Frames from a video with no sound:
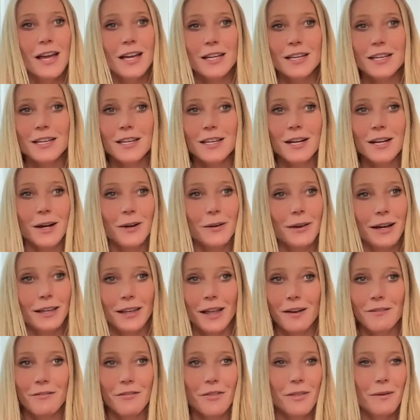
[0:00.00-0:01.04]
you know i
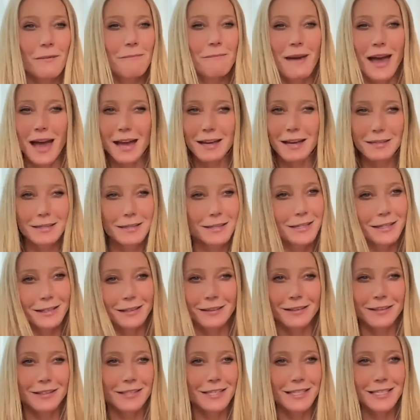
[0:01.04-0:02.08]
love the mess
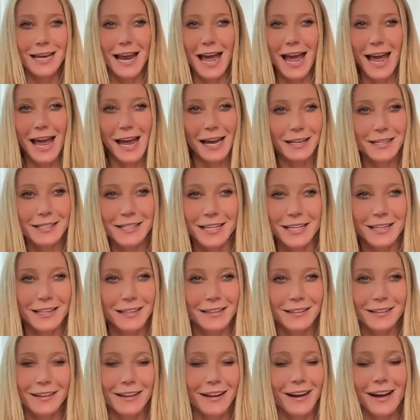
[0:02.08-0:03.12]
and the snacks
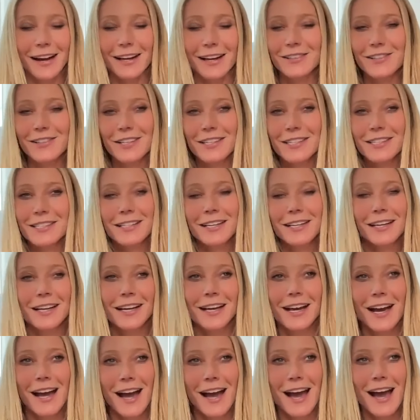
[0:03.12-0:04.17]
and i just
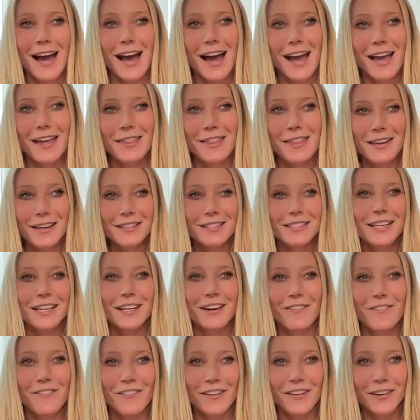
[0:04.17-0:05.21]
i think it's going
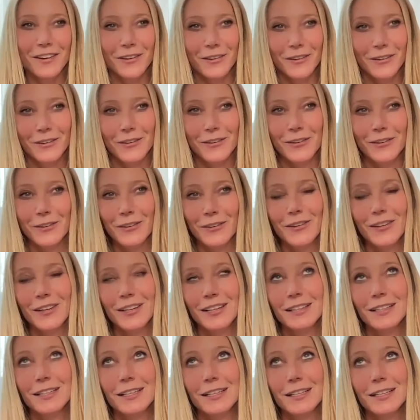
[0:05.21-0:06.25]
to feel
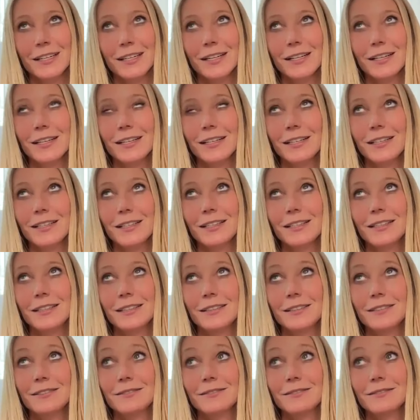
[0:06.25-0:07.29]

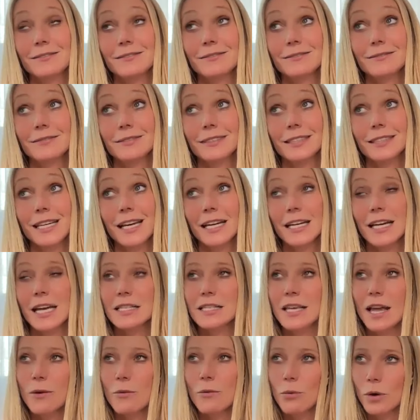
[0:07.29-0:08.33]
uh i
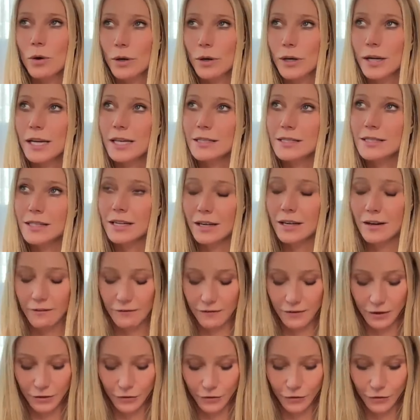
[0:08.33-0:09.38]
guess i worry it's going to
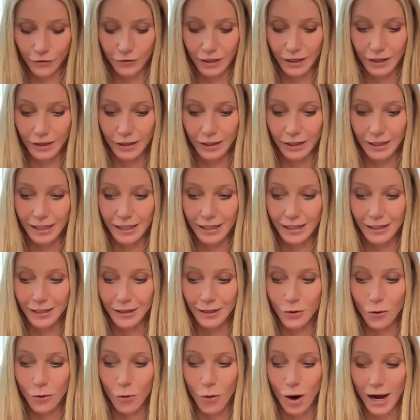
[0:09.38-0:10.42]
feel very
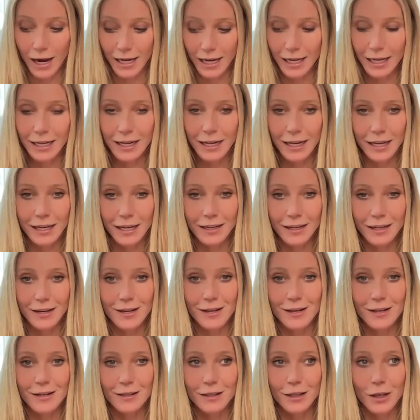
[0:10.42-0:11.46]
quiet
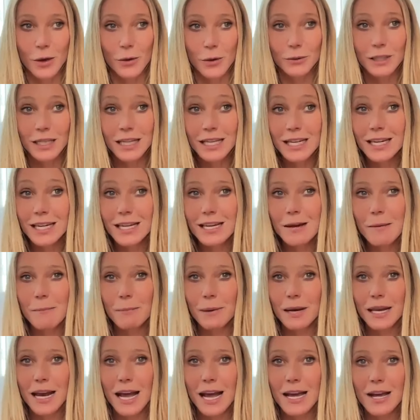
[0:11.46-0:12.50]
and lonely
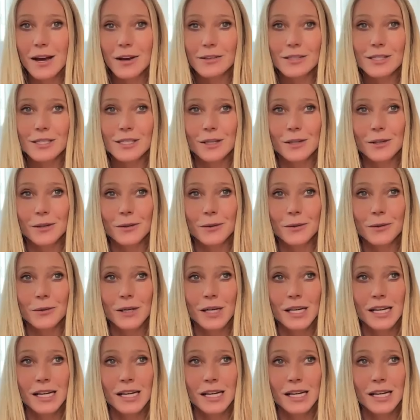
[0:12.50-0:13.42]
but i also